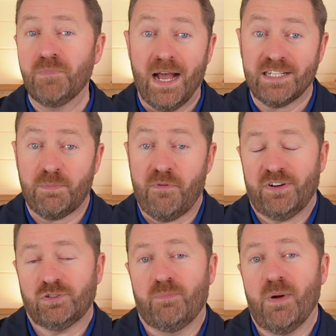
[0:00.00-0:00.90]
As a
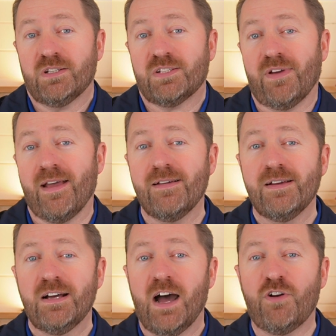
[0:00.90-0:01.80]
professional boat surveyor,
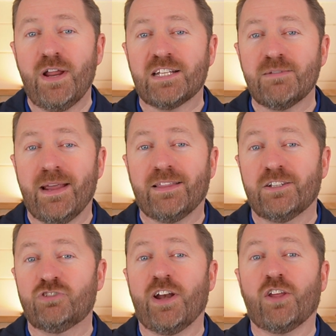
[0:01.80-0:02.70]
I've only had to make
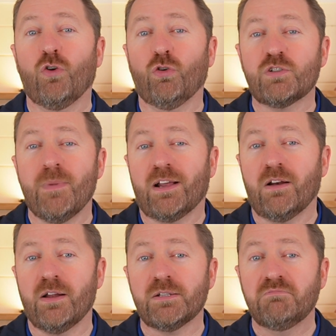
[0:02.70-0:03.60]
the dreaded call to my
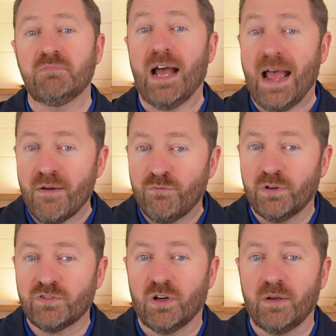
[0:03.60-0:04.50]
client a handful
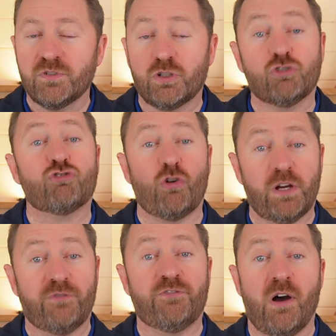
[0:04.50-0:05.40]
of times to
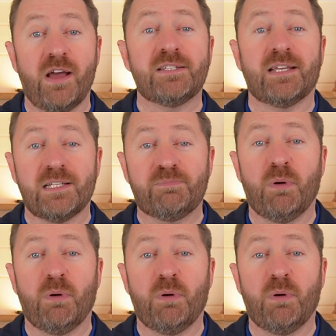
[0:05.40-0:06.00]
strongly advise against